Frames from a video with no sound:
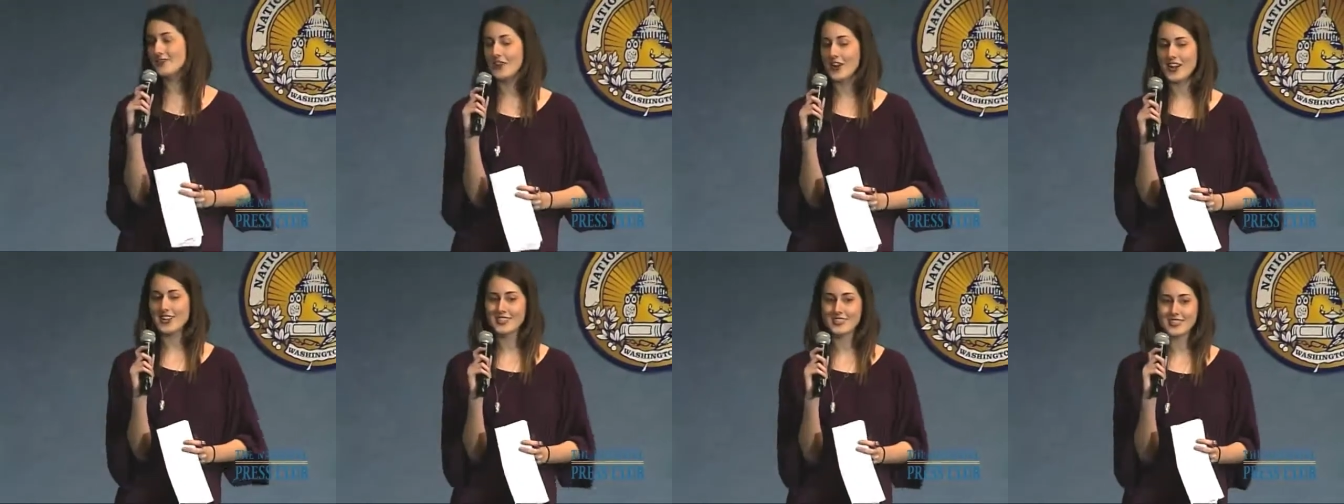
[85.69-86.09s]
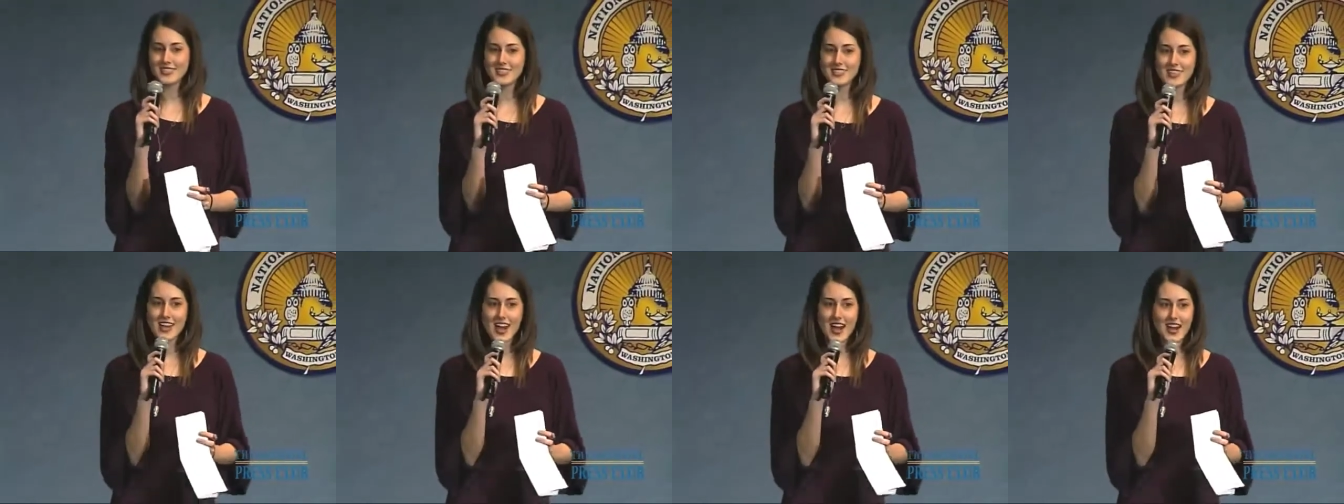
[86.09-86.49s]

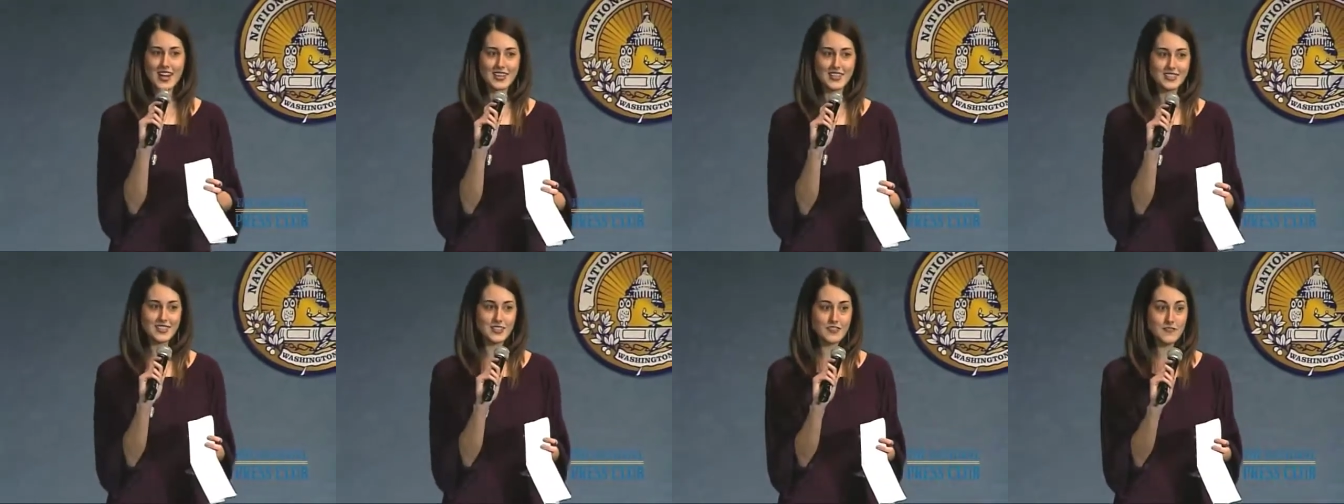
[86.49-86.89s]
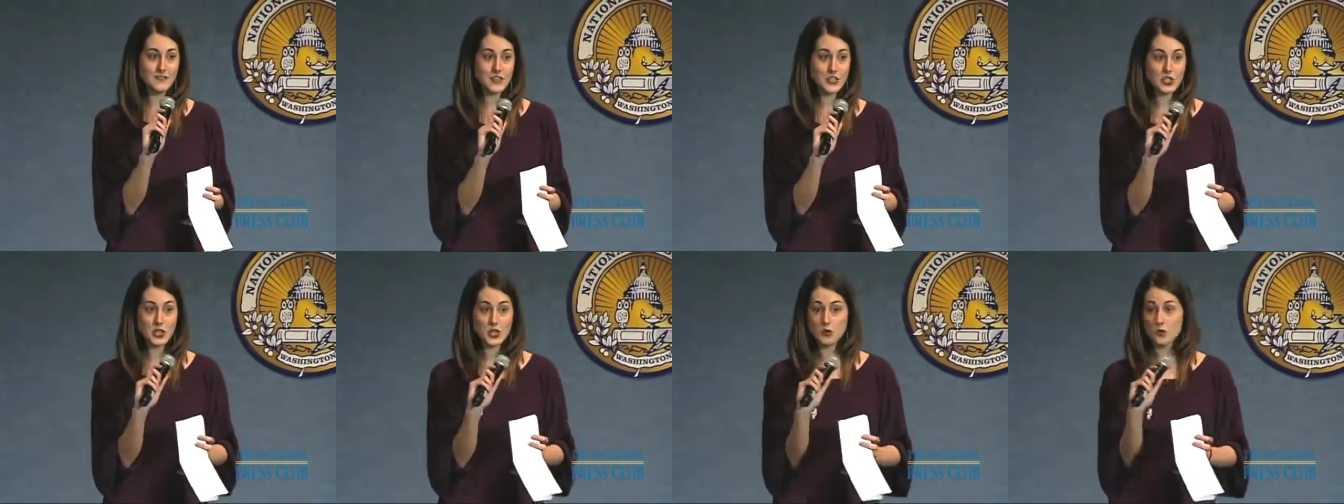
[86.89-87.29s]
phrases as, if
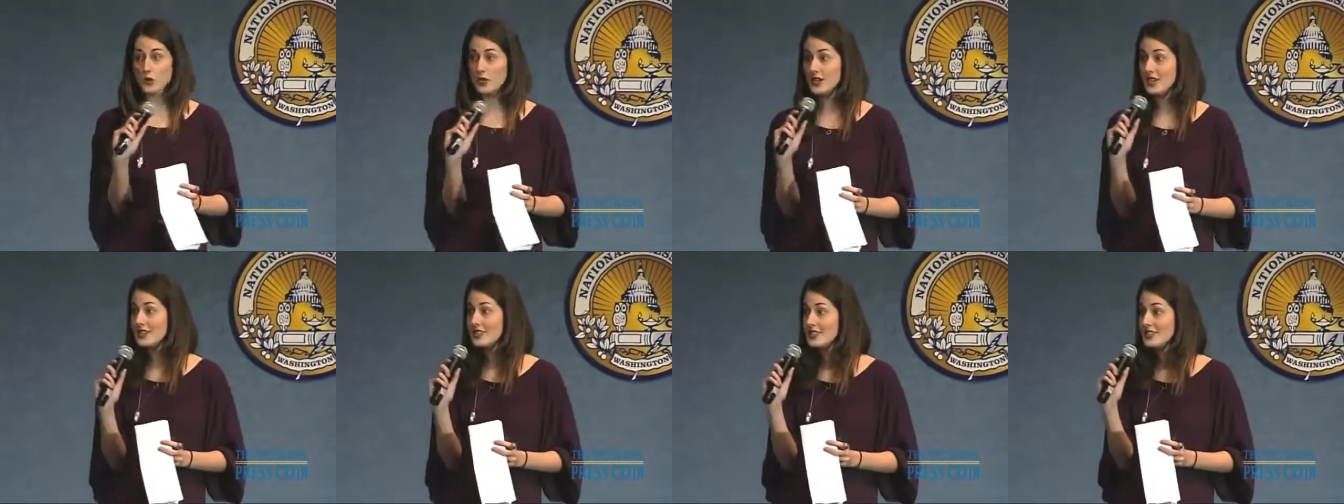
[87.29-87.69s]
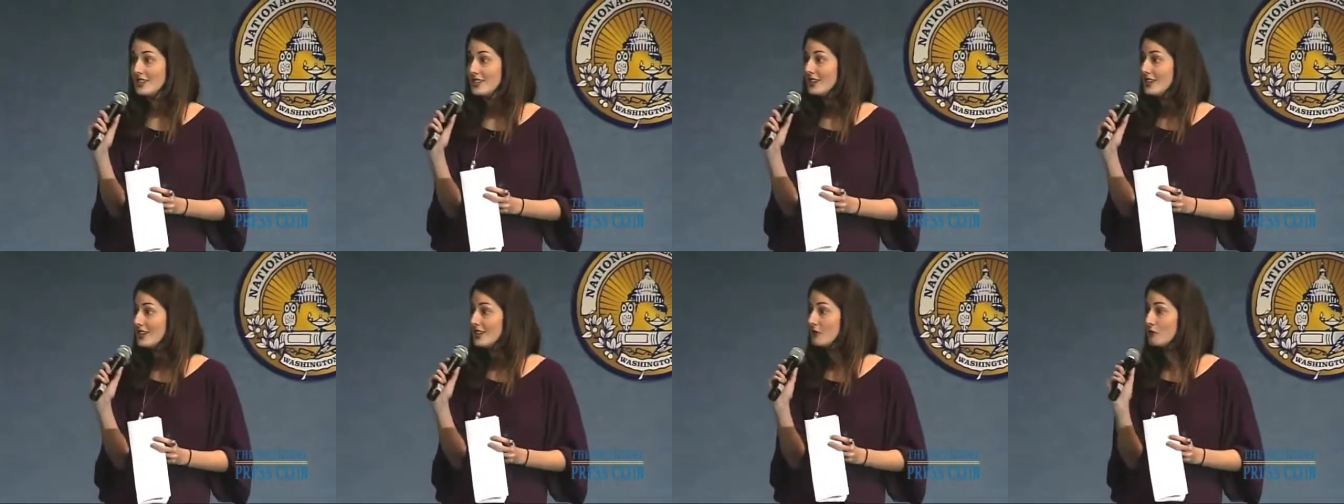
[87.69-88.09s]
fishing were
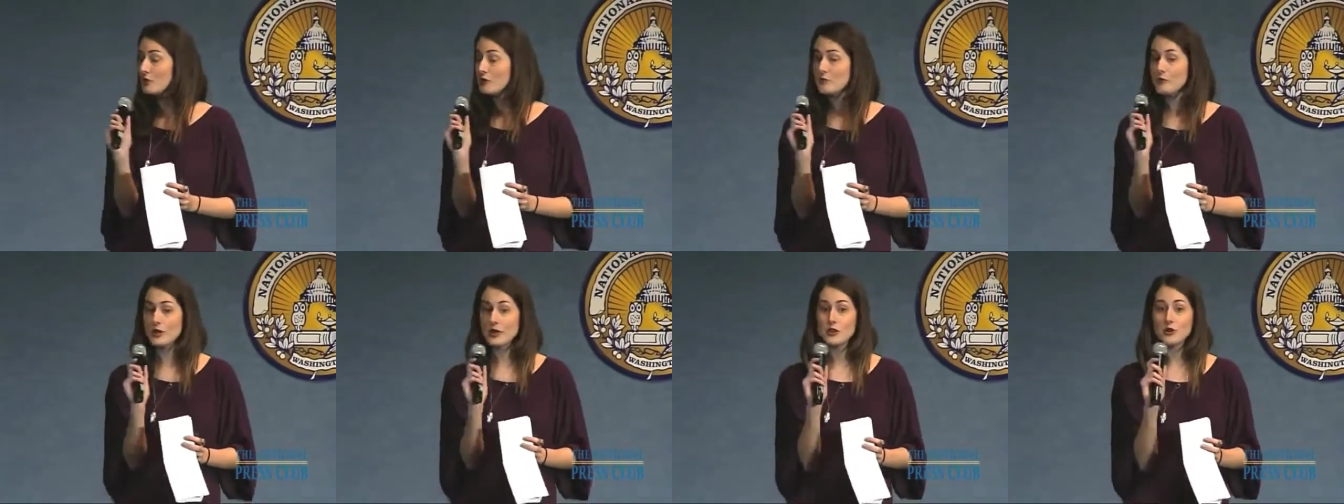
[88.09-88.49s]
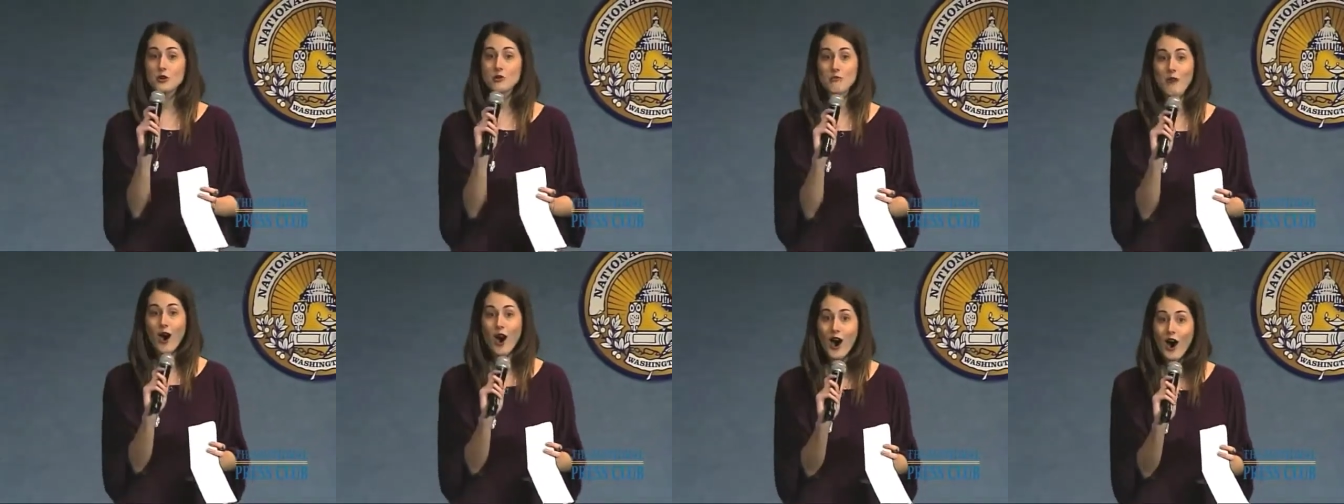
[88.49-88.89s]
easy, it would be your
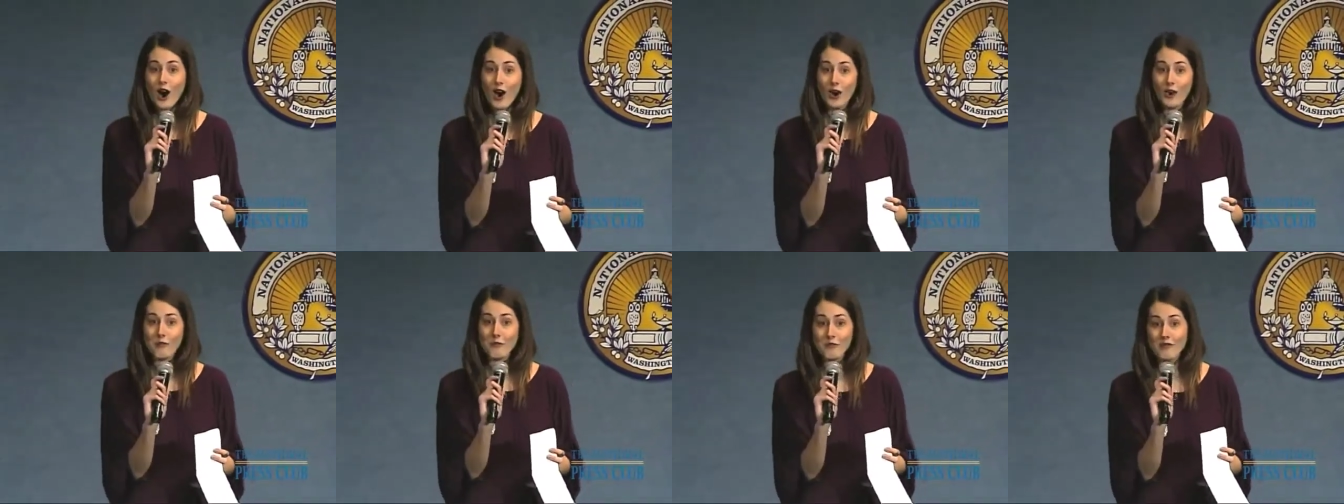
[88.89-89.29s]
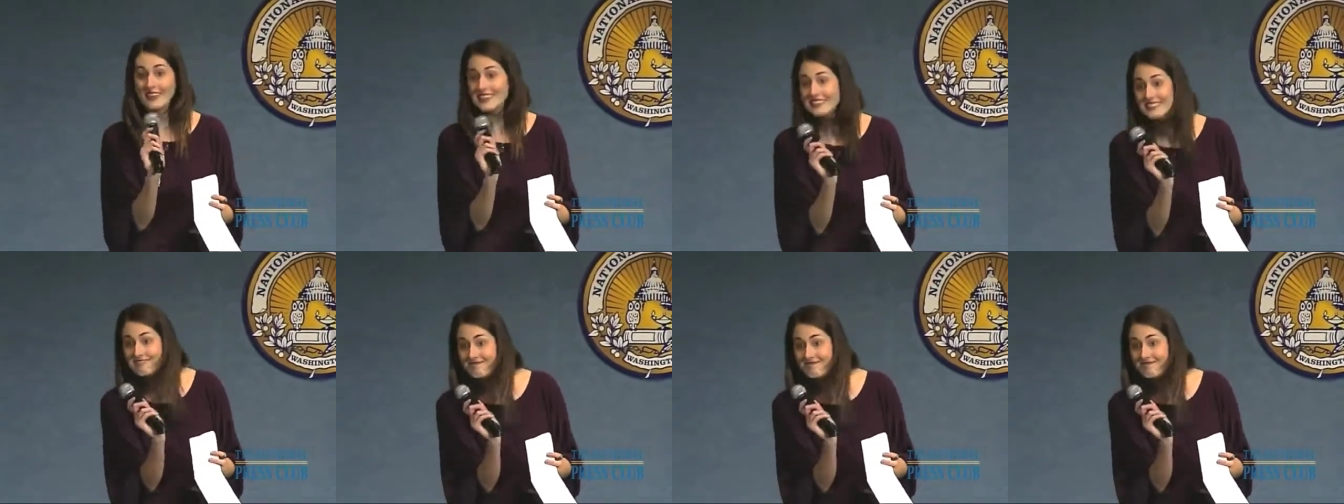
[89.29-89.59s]
mom.